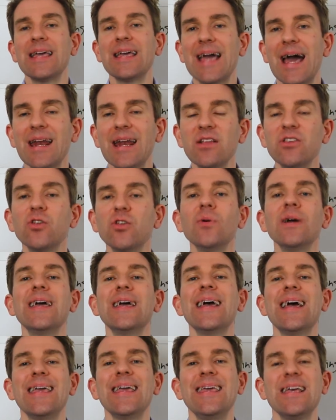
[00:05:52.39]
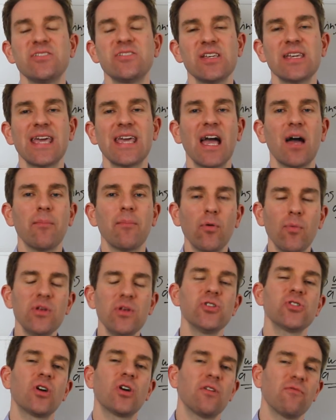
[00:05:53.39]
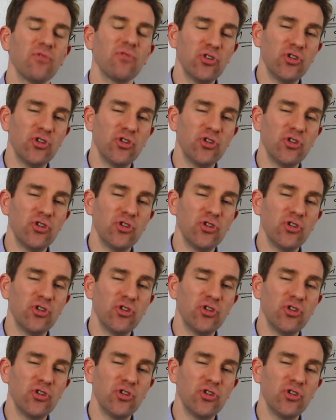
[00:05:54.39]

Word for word: Can it do it? Yes, it can, but we're just kind of